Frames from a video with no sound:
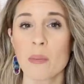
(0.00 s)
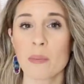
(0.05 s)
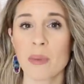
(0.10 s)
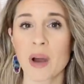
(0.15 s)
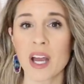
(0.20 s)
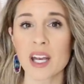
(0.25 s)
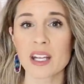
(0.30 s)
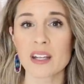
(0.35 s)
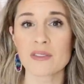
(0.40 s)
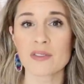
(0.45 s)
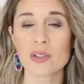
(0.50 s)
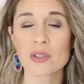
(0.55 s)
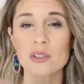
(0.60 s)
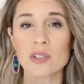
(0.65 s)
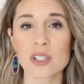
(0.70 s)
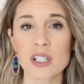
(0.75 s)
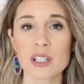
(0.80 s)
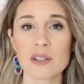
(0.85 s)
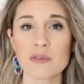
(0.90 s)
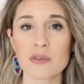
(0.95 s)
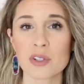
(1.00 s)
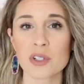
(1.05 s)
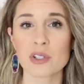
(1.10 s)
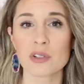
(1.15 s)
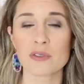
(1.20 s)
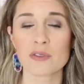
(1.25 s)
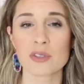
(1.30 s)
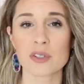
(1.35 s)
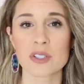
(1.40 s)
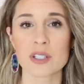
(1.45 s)
But if you're looking for
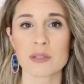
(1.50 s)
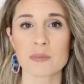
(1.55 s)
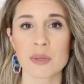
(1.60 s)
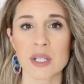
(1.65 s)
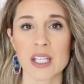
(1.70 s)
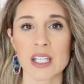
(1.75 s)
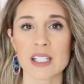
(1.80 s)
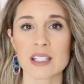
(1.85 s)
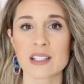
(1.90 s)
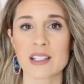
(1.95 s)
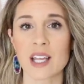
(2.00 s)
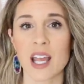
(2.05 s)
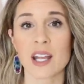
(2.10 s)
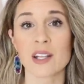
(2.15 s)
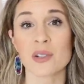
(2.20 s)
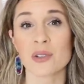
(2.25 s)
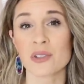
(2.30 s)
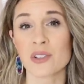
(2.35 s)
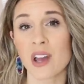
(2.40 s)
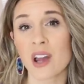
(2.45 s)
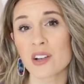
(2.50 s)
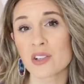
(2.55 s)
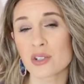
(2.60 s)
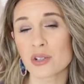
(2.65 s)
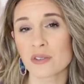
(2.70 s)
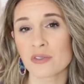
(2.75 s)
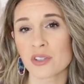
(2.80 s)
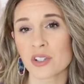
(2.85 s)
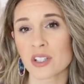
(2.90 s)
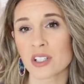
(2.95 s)
your first piece and you're not
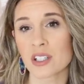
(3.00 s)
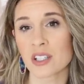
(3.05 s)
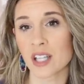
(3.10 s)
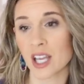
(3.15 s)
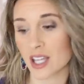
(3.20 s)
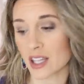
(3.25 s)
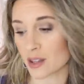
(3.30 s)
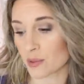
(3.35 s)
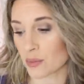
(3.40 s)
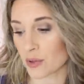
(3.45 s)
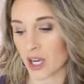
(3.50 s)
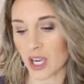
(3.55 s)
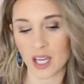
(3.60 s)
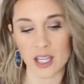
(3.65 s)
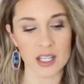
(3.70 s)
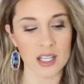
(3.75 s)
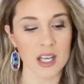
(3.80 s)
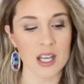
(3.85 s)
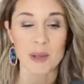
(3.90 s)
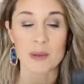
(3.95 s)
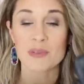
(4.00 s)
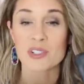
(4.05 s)
sure if you're gonna like the brand, you